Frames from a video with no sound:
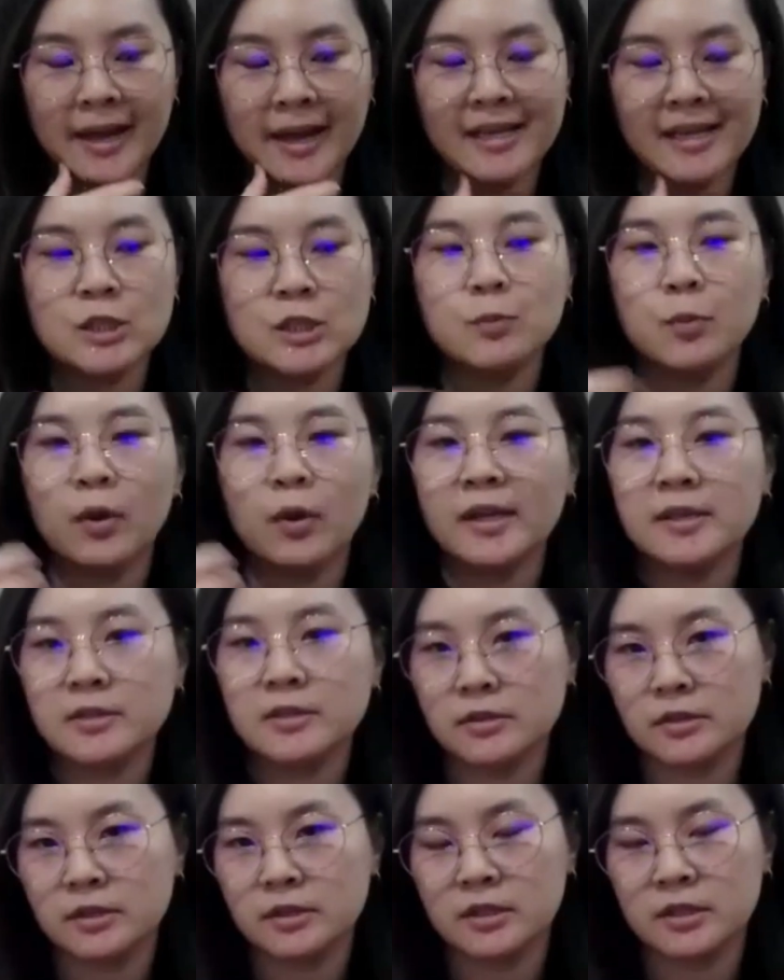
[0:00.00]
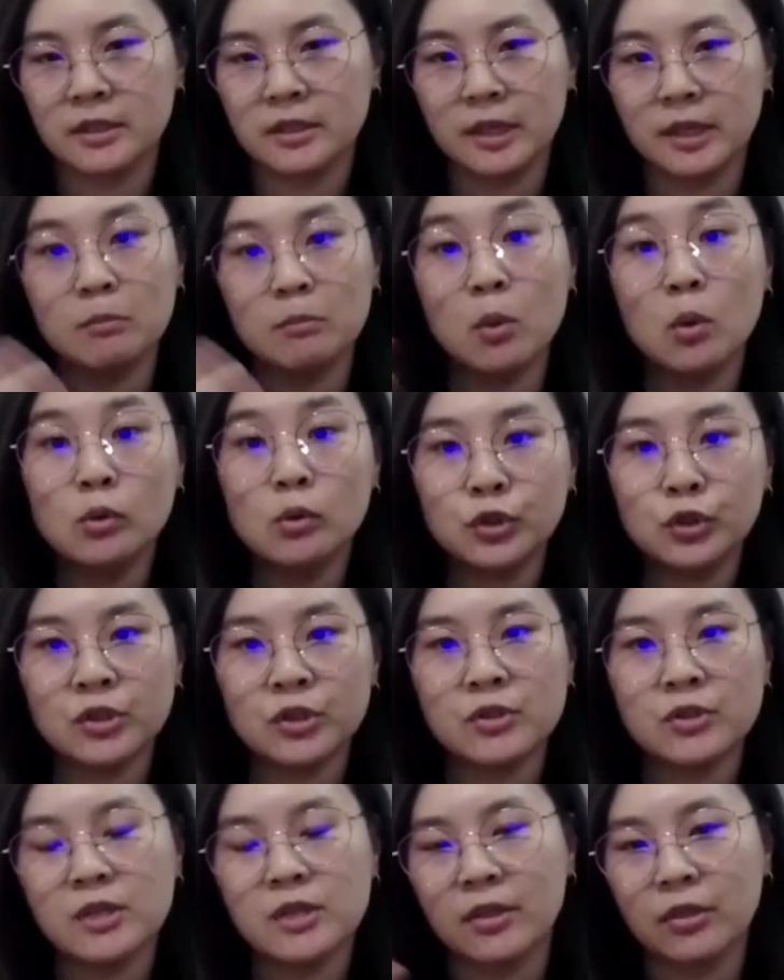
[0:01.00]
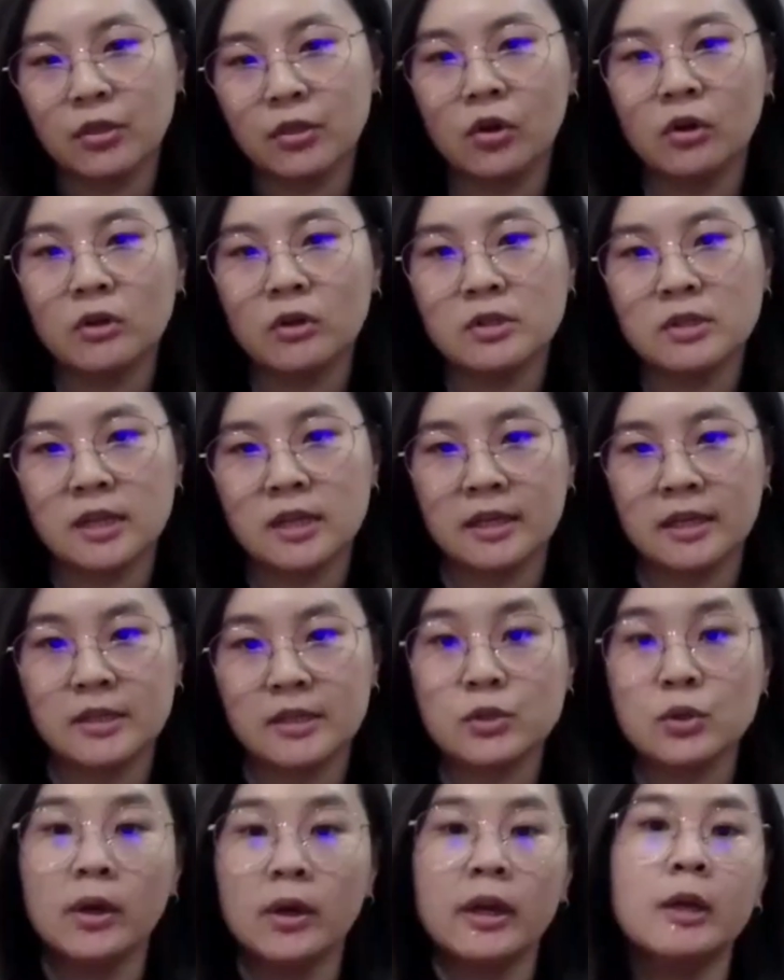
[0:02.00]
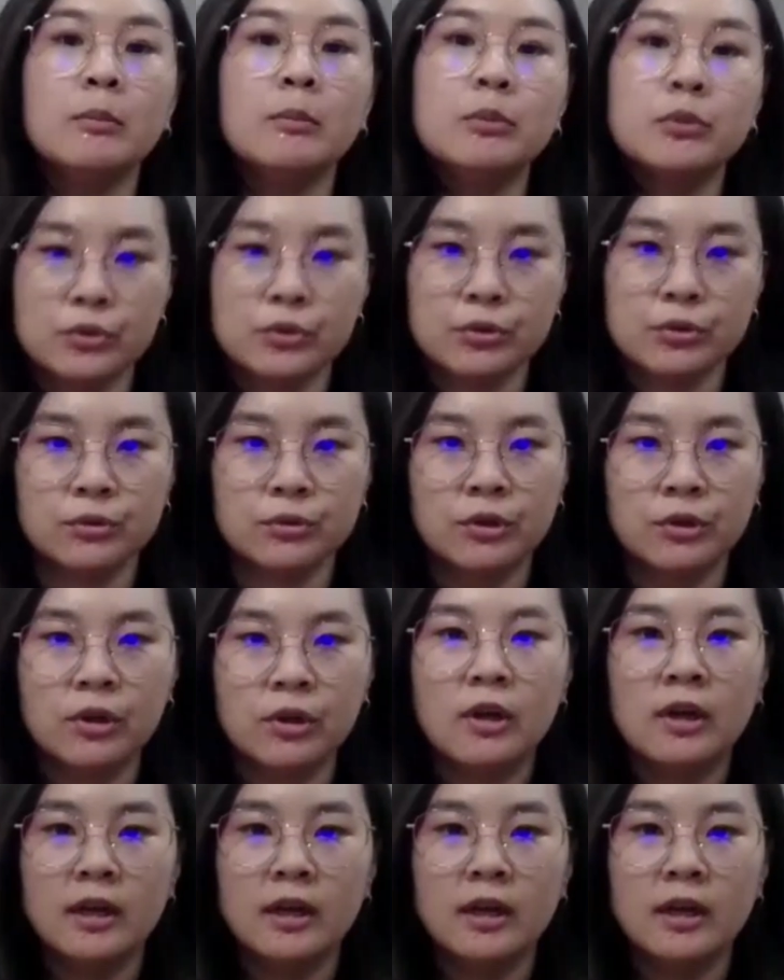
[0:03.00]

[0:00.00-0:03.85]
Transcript: express certain emotions and thoughts that he's not able to